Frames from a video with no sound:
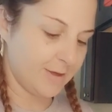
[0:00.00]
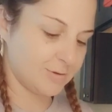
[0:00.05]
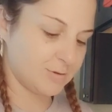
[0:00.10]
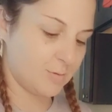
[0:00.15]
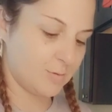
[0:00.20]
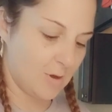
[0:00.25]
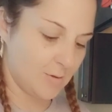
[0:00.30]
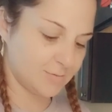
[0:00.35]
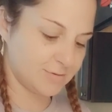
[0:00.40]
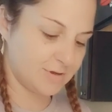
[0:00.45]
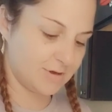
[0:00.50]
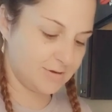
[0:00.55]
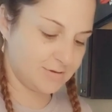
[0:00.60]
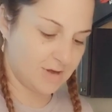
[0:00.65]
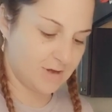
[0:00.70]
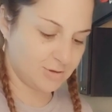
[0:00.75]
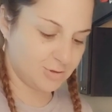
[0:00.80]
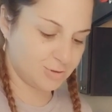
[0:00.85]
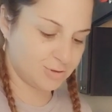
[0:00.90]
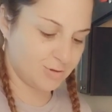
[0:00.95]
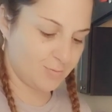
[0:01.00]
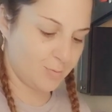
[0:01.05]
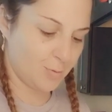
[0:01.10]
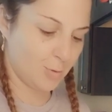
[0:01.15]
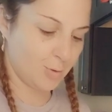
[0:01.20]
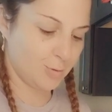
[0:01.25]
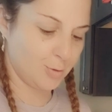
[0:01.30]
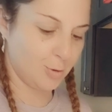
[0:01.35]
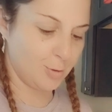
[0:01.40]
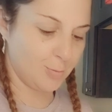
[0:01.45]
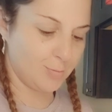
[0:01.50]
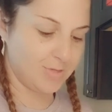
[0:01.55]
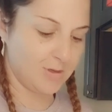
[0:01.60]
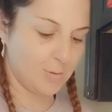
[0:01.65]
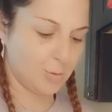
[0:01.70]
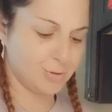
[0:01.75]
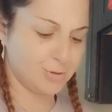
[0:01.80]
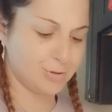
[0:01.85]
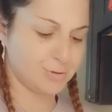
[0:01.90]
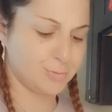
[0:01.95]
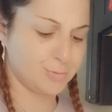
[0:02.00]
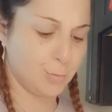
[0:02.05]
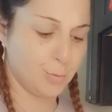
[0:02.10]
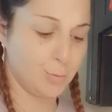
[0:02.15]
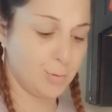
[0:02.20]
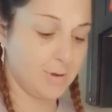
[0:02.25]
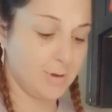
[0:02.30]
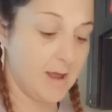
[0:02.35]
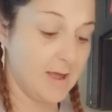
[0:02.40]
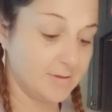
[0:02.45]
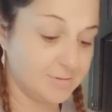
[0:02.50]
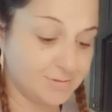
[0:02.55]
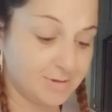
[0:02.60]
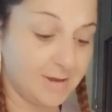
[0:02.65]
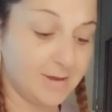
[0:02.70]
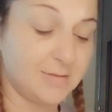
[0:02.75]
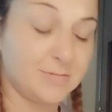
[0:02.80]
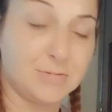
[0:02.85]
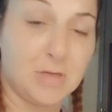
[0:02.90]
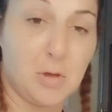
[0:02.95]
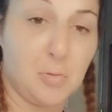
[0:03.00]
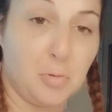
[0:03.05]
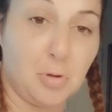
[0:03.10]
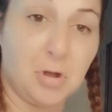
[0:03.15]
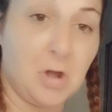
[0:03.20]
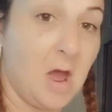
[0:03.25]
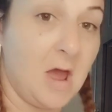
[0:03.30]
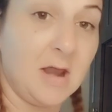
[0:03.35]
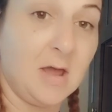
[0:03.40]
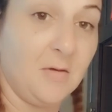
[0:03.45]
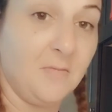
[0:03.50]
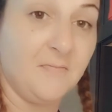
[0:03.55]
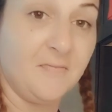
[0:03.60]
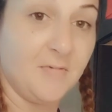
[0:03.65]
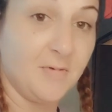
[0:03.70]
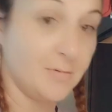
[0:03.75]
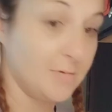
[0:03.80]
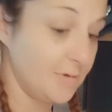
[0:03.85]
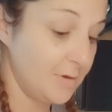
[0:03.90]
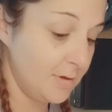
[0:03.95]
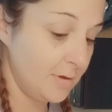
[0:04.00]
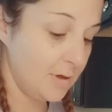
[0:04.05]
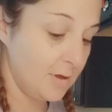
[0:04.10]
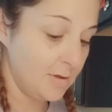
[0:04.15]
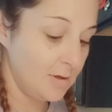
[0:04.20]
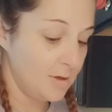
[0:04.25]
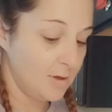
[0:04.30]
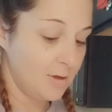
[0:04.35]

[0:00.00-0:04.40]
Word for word: because when I was in a dental support group, they were just rude and nasty. They were not helpful.